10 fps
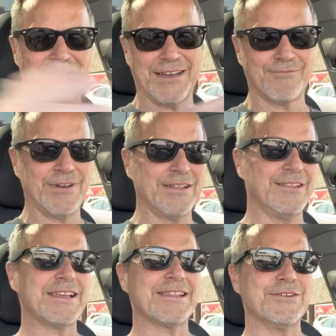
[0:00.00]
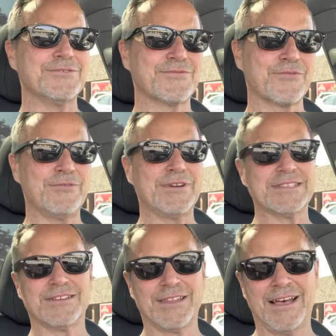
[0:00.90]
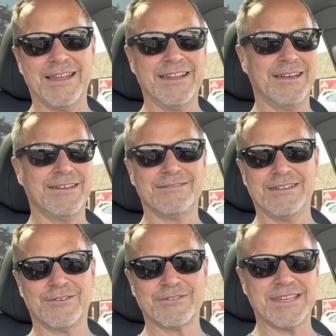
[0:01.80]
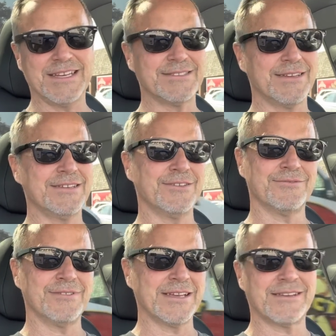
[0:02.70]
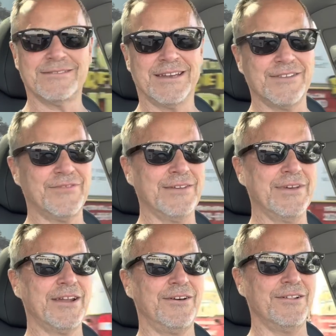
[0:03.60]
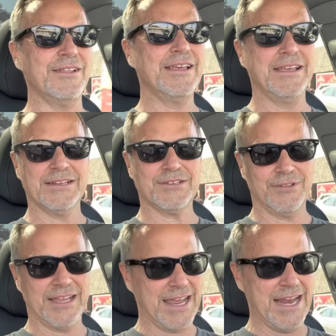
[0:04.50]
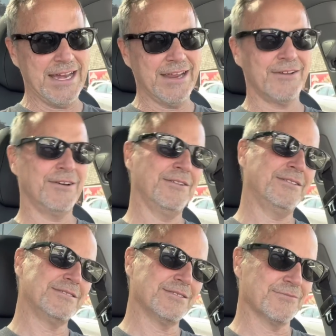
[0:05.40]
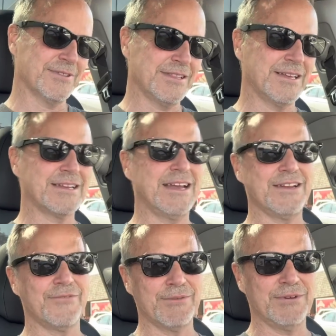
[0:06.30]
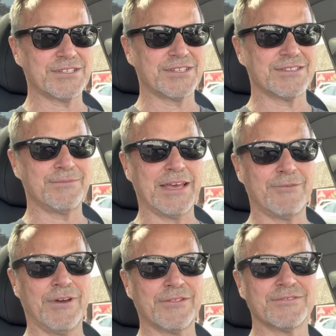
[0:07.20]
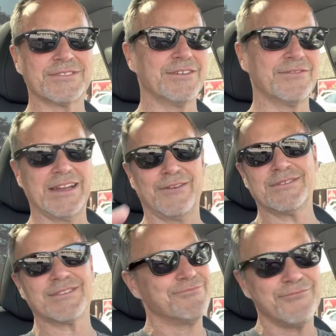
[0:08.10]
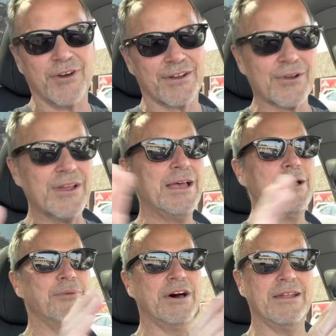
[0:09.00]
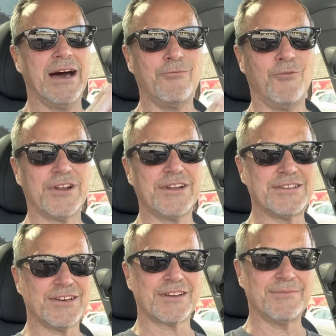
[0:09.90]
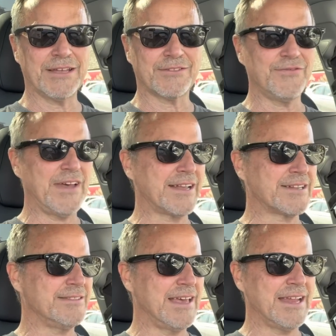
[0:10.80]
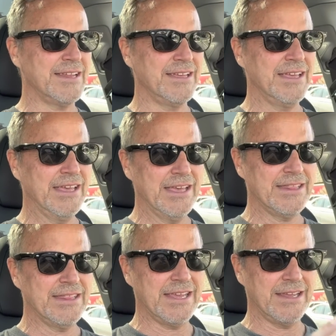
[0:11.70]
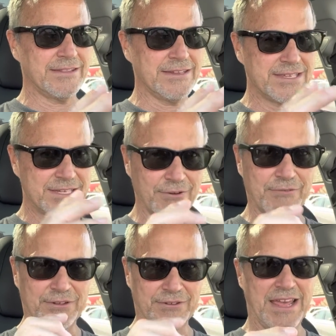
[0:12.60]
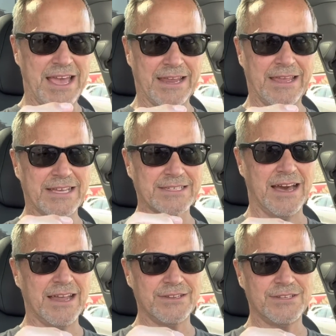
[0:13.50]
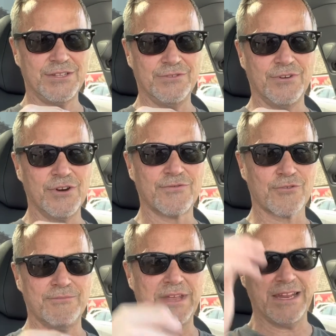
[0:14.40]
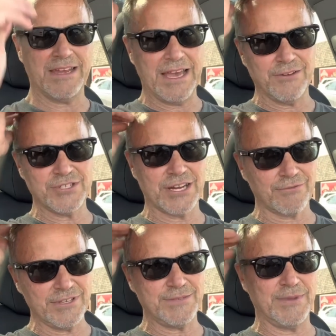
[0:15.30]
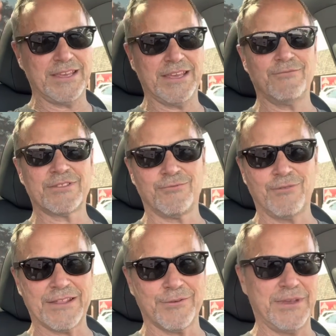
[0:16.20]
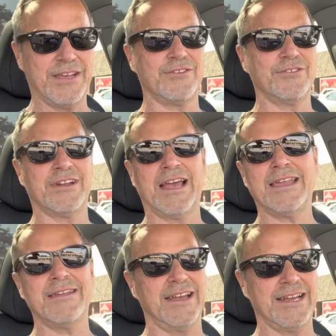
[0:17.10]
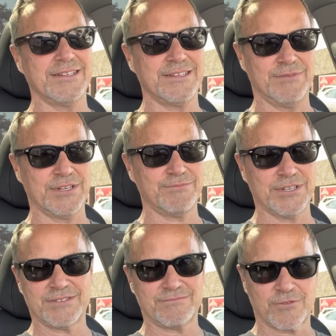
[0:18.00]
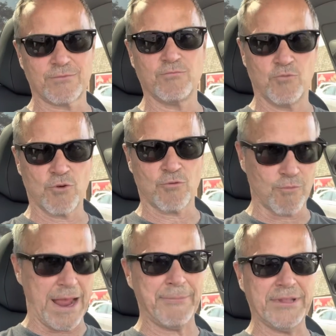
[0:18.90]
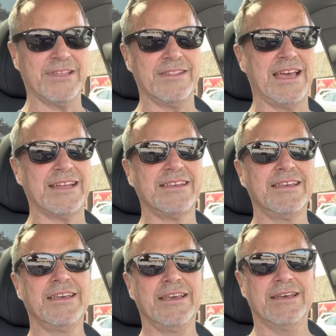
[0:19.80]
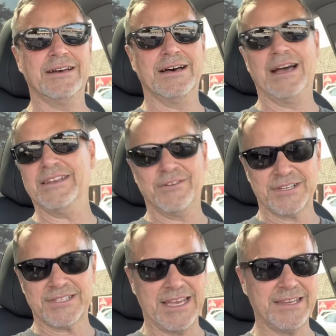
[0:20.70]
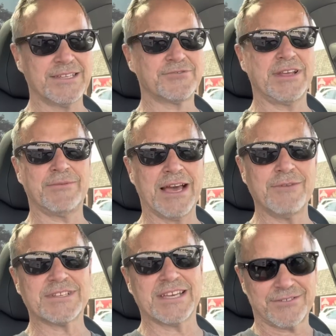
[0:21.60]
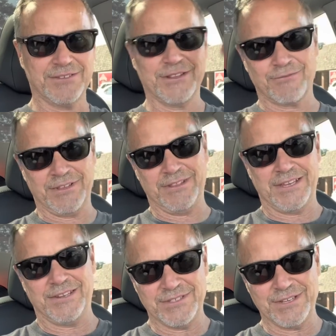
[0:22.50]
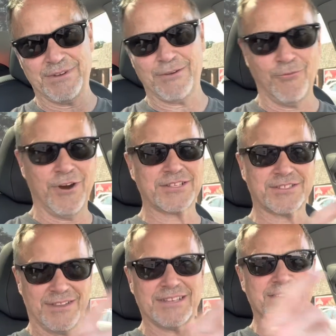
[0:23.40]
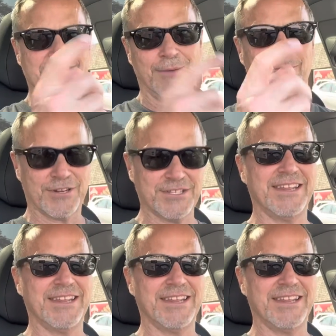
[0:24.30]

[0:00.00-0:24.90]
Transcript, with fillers: I, I like those freeways a lot. Uh, interstates, I don't like 95 at all. Don't like 80 at all. Don't really like 90 very much because of the bad weather and stuff. Anyway, so whatever. But I wanted to talk about the fact that the the steering wheel nag has gotten to over a minute now generally speaking with the weather being good at night it is much much more rapid than that. Uh, I noticed that yesterday, but I was actually literally like using my watch to like stopwatch it.